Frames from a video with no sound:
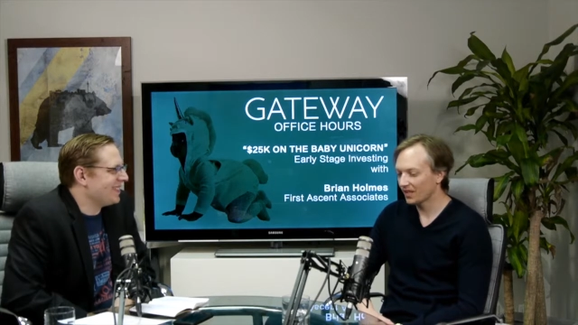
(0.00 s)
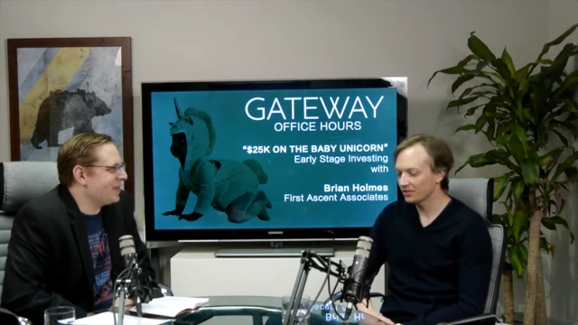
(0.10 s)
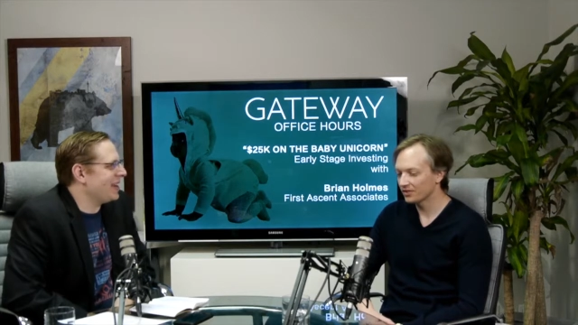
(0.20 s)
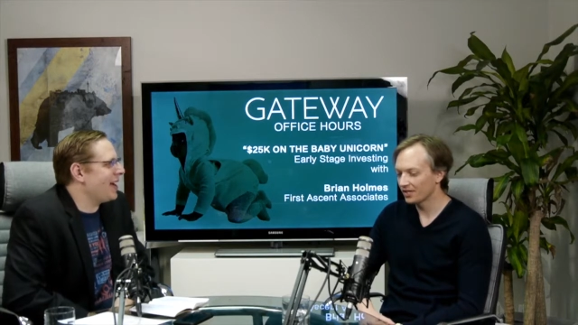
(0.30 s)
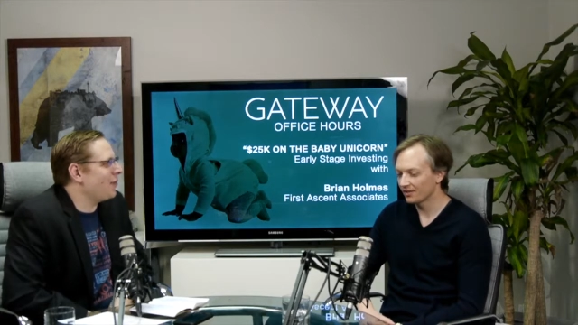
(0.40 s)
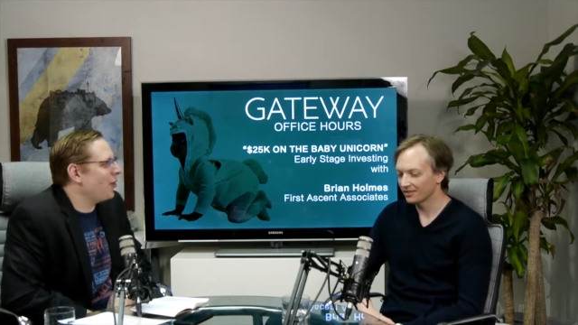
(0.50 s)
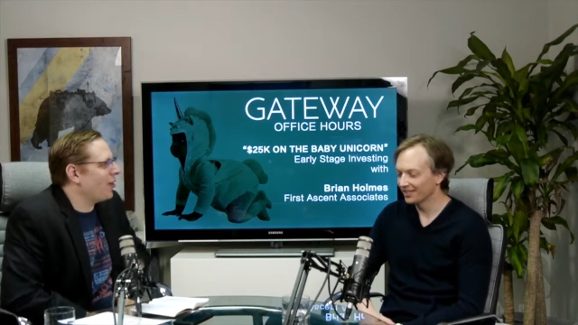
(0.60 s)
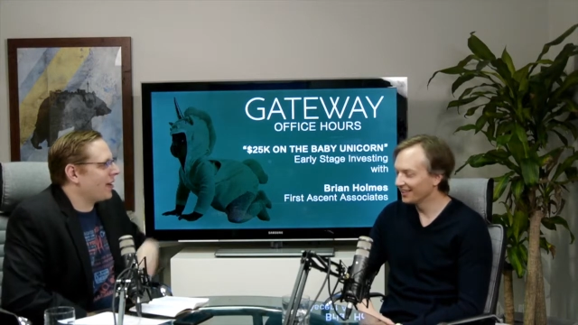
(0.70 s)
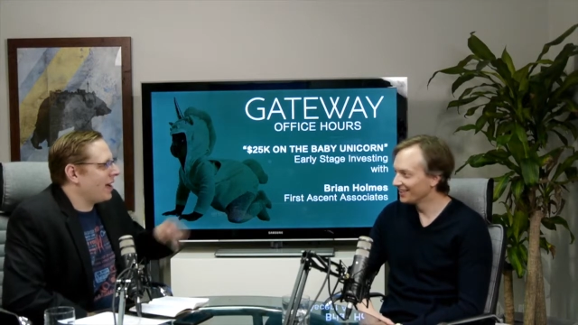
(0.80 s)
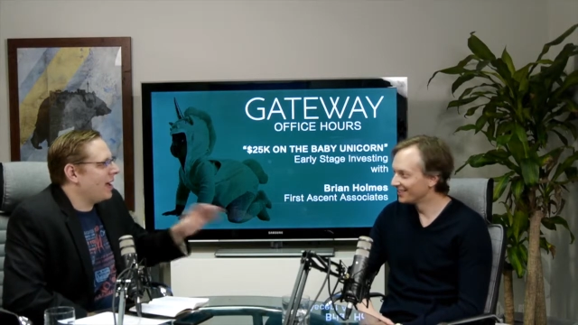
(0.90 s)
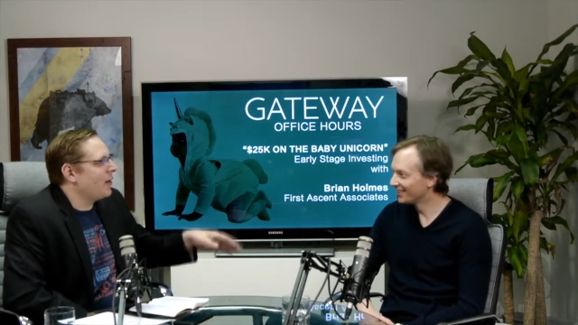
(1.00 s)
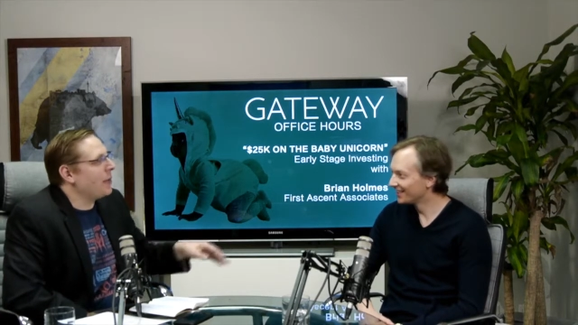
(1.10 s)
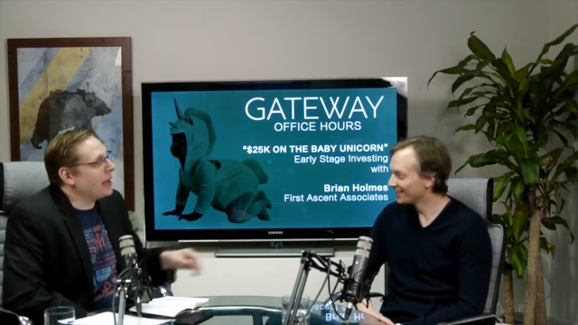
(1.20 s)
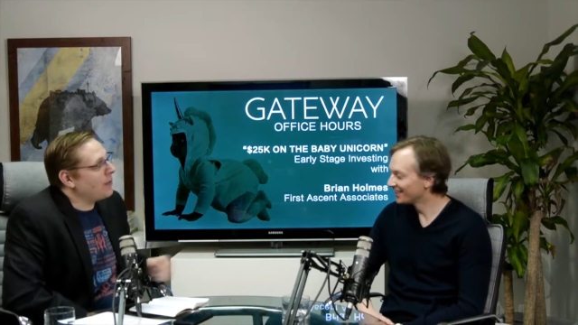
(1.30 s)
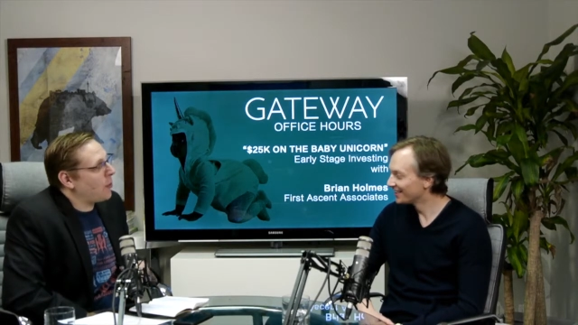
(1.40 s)
Speaker 1: we so can yeah. have a whole
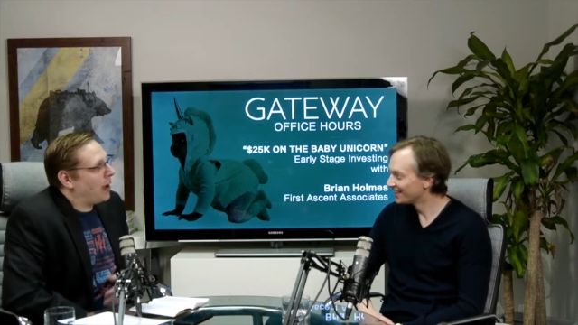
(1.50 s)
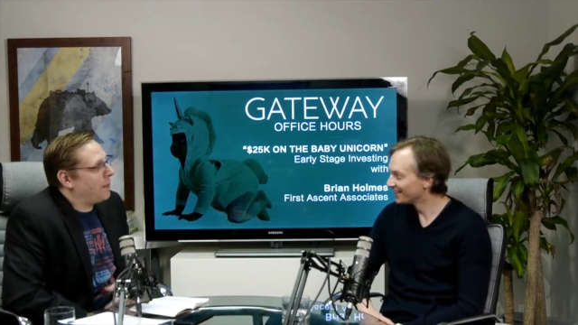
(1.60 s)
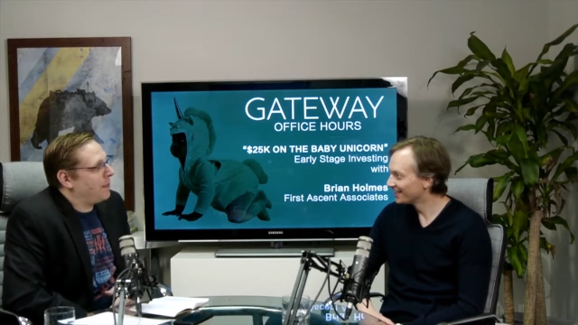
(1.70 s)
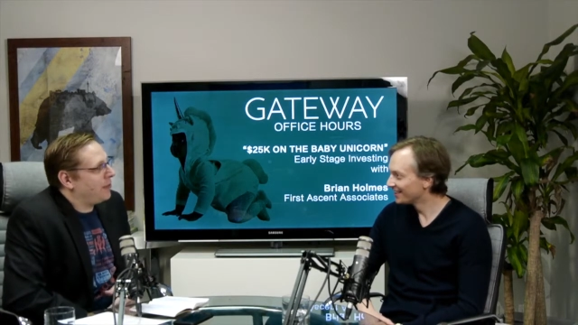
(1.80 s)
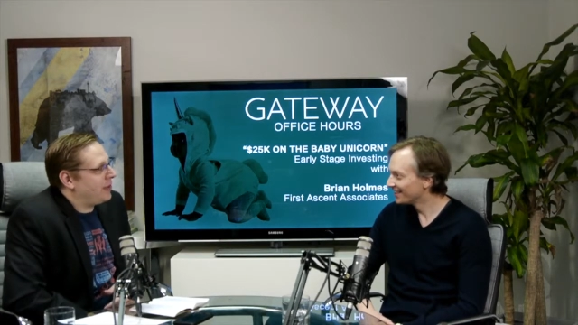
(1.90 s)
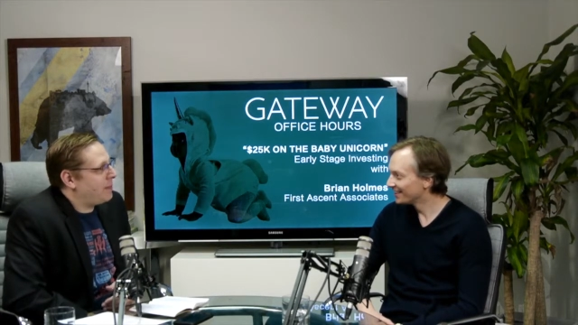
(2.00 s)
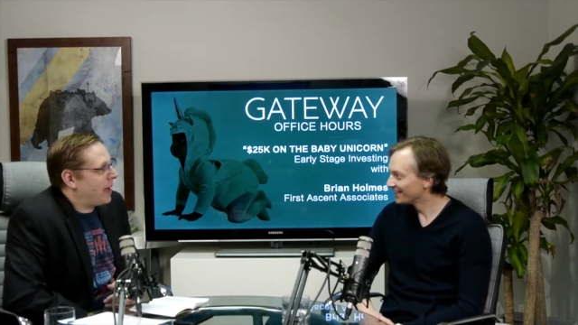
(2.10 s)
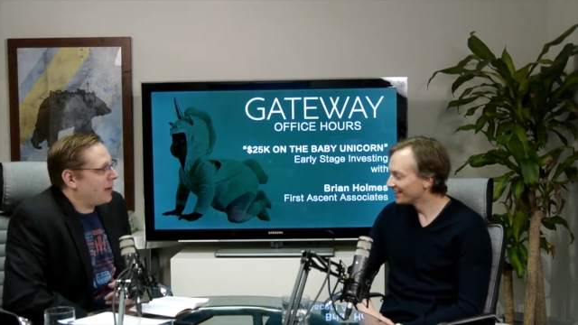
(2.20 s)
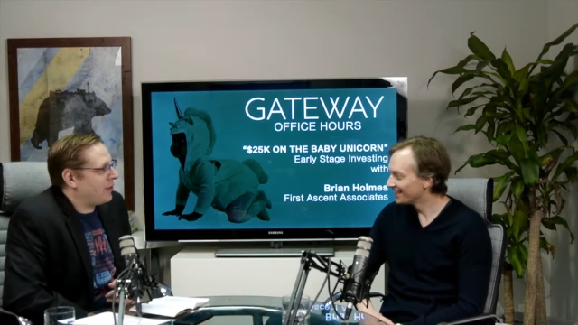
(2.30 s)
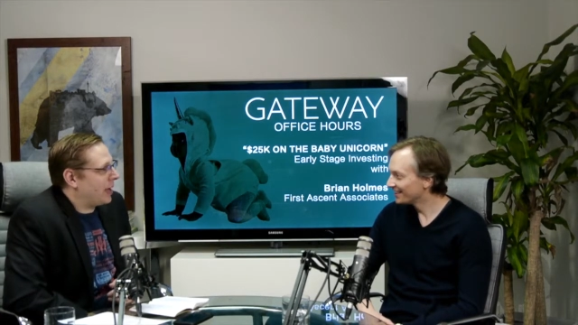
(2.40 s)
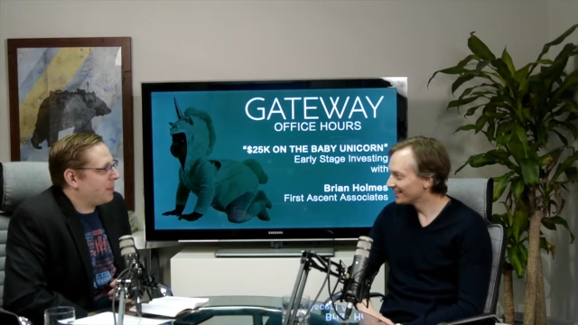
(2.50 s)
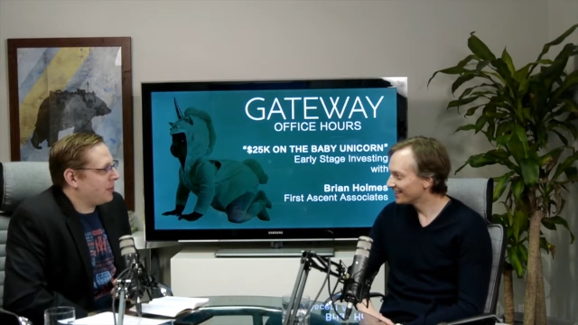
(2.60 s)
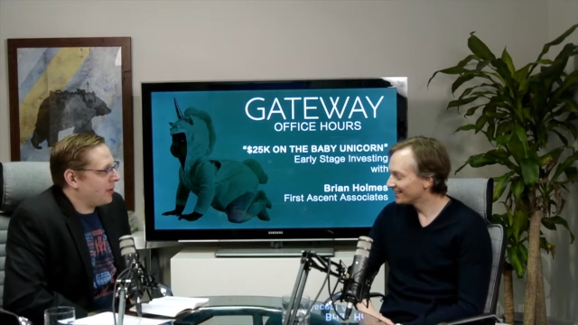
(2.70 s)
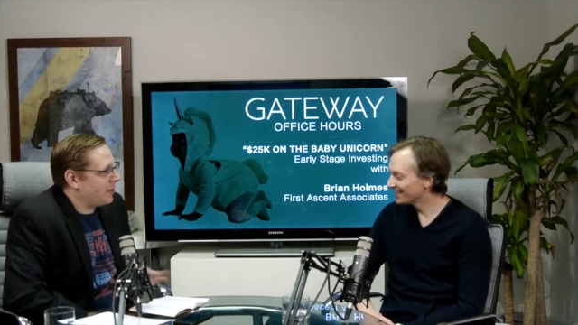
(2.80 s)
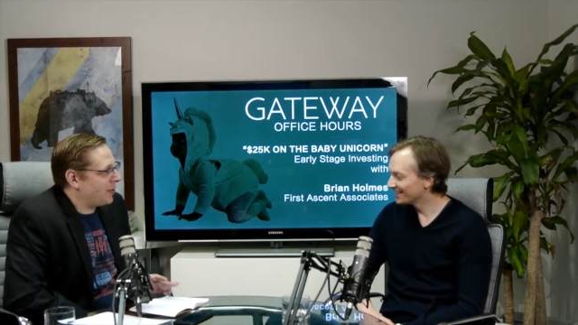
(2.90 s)
we could have a YC bashing
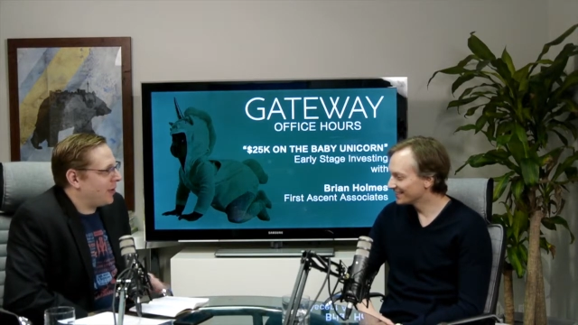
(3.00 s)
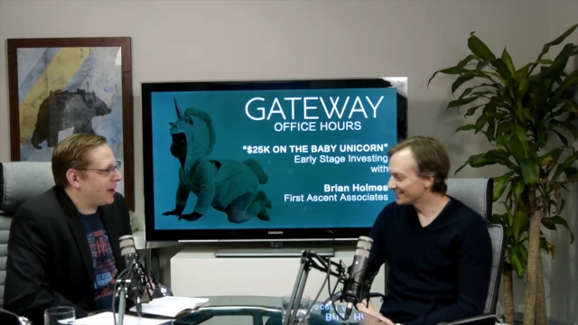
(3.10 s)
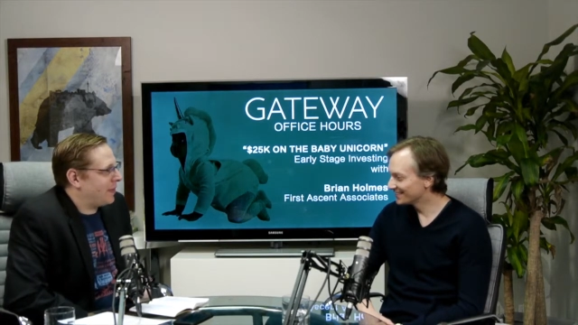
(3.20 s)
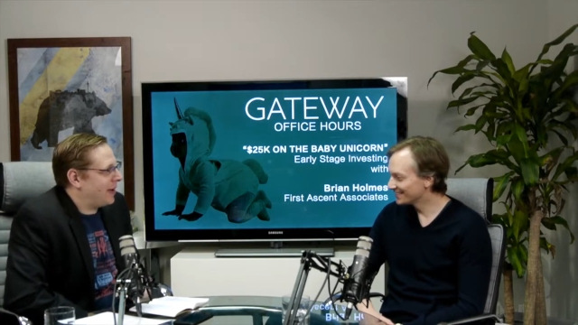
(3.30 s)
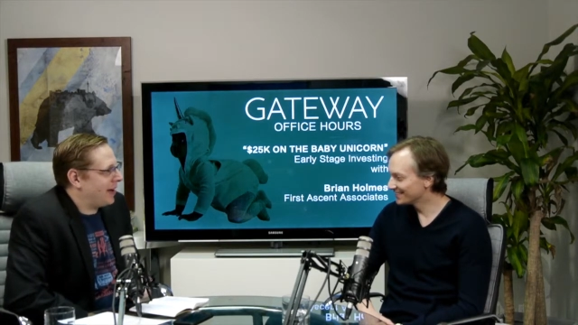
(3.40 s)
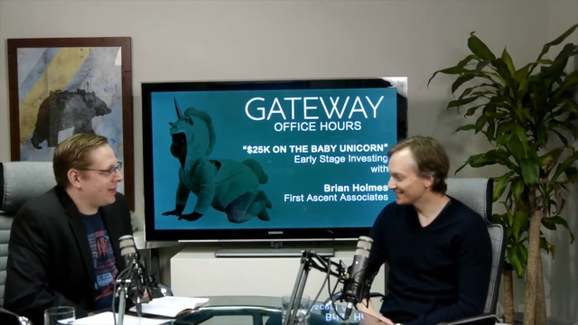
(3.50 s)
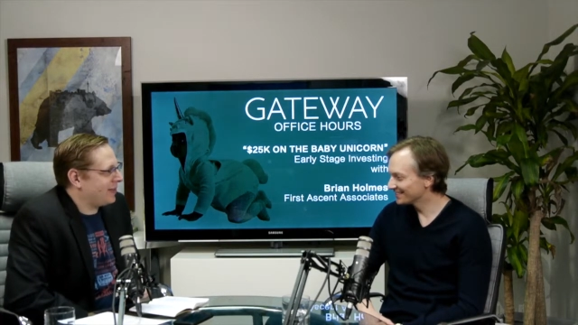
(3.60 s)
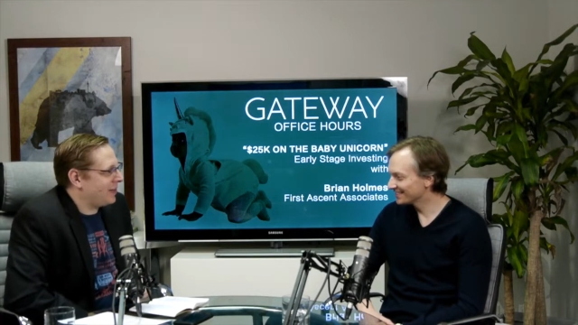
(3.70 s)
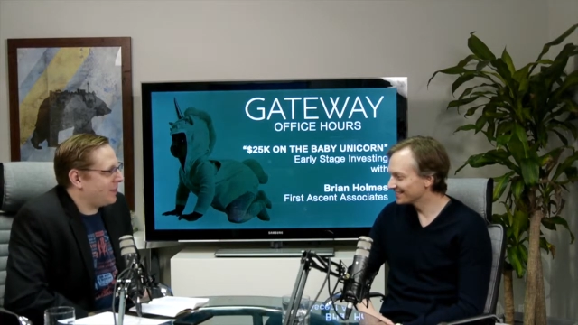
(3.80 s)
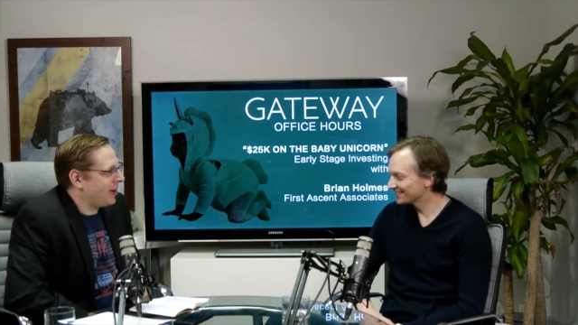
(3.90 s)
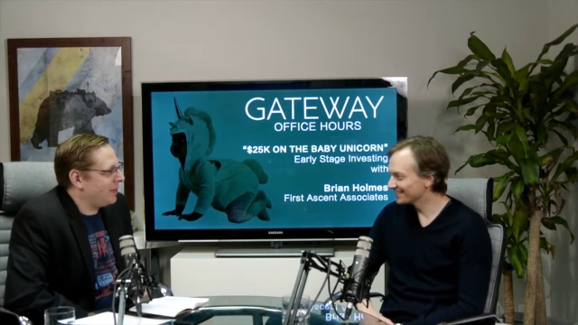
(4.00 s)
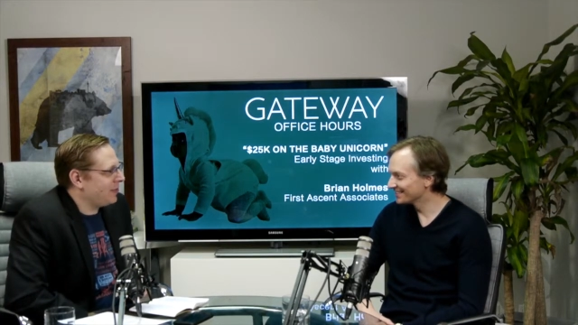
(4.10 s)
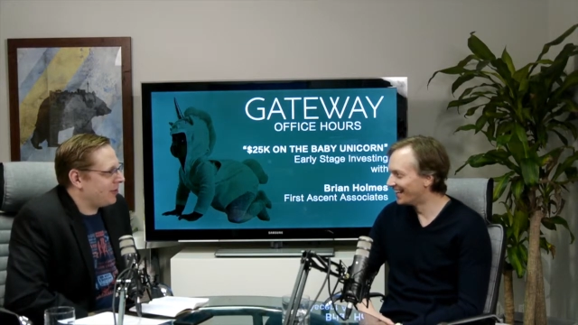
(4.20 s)
episode if you want to come back sometime.